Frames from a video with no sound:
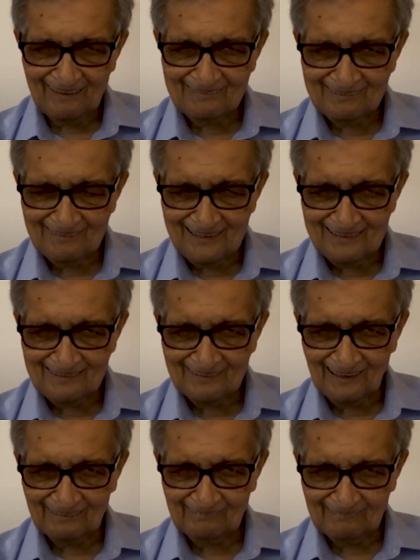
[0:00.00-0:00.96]
Now,
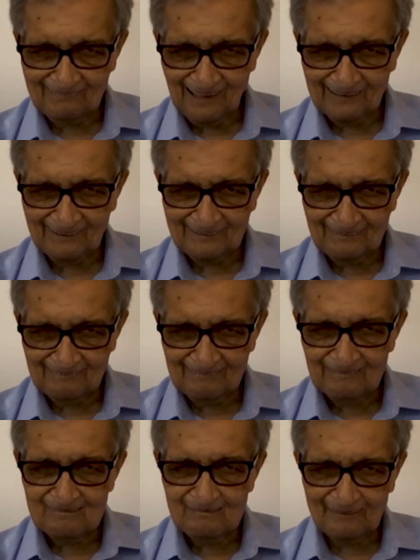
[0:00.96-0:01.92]
sedition has got nothing
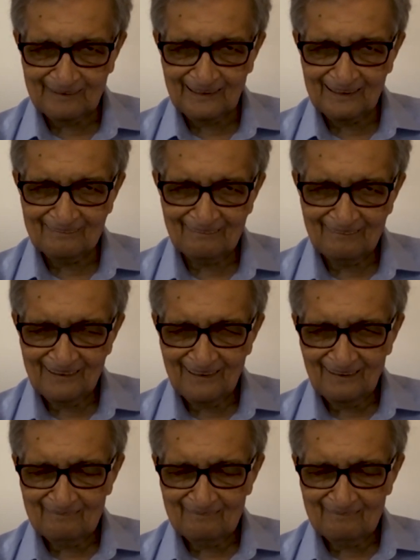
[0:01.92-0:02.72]
to do with it,